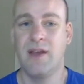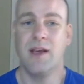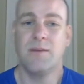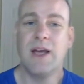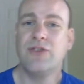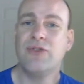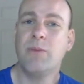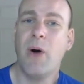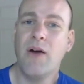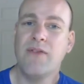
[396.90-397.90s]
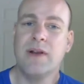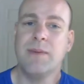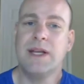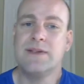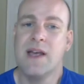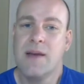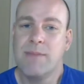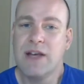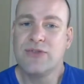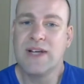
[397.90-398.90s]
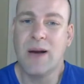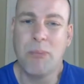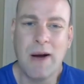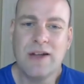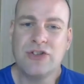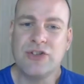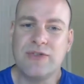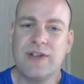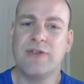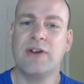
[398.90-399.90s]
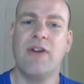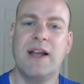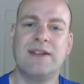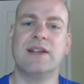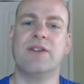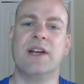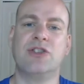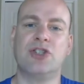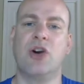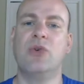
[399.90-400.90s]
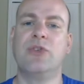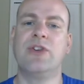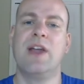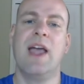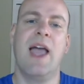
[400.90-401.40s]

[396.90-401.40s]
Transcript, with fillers: Measuring poverty means measuring a bunch of different criteria chosen